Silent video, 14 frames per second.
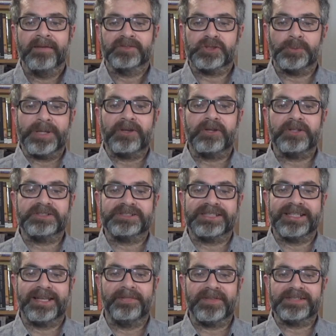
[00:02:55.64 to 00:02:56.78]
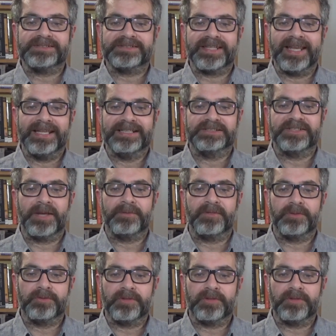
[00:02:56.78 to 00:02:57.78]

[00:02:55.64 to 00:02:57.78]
So we could say in this case that